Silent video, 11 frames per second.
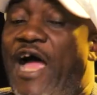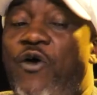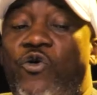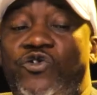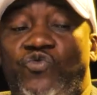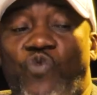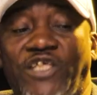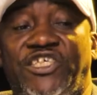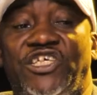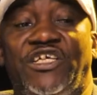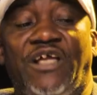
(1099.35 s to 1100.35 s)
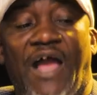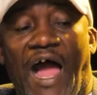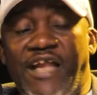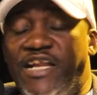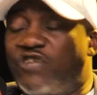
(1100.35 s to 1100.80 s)
I was watching,
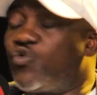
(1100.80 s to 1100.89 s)
under